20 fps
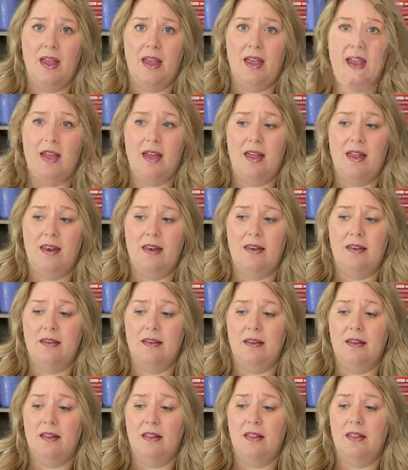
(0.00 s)
And
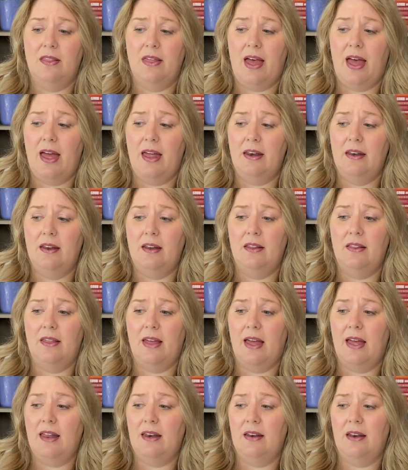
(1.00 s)
that
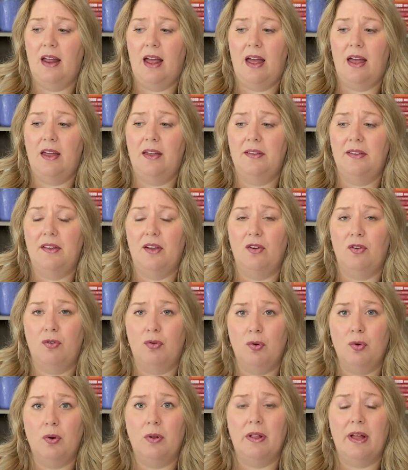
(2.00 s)
has a
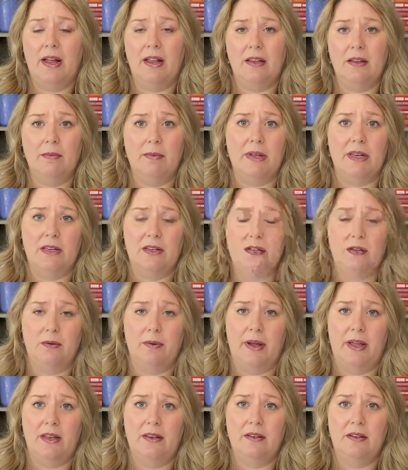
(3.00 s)
cruel element
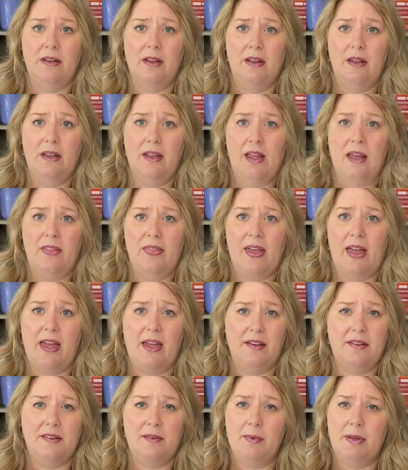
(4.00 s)
to it. And that
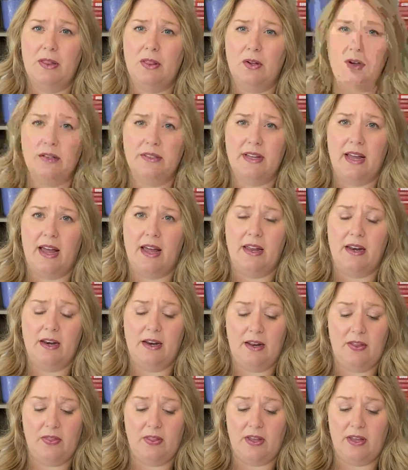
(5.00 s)
has to be looked at
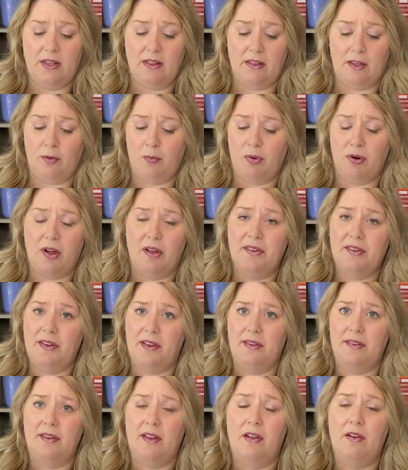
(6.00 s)
in the healing
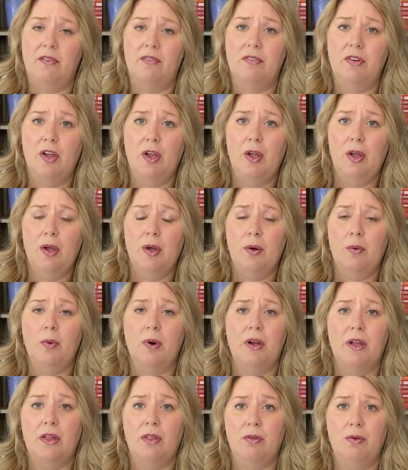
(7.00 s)
process of
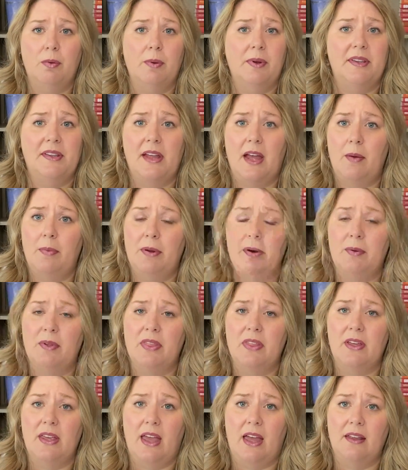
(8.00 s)
working through what's happened
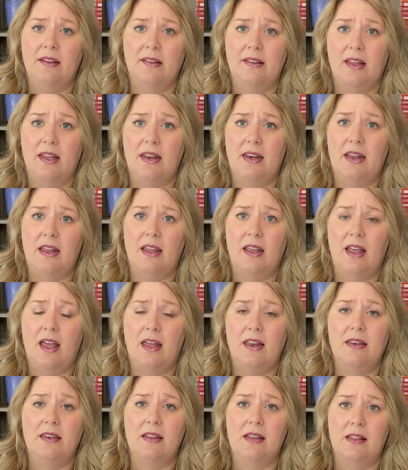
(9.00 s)
with the gaslighting
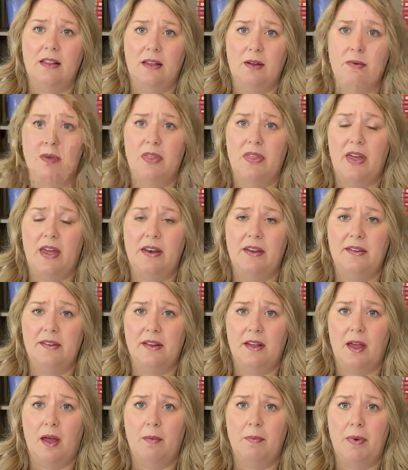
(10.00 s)
and dealing with that as
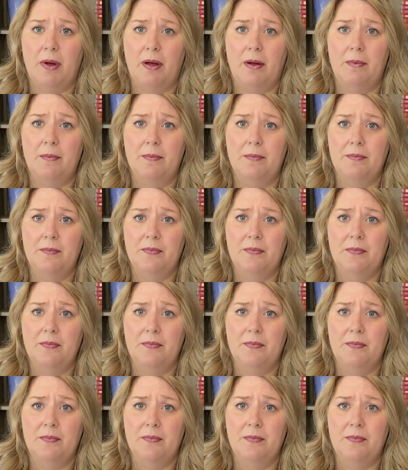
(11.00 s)
a couple.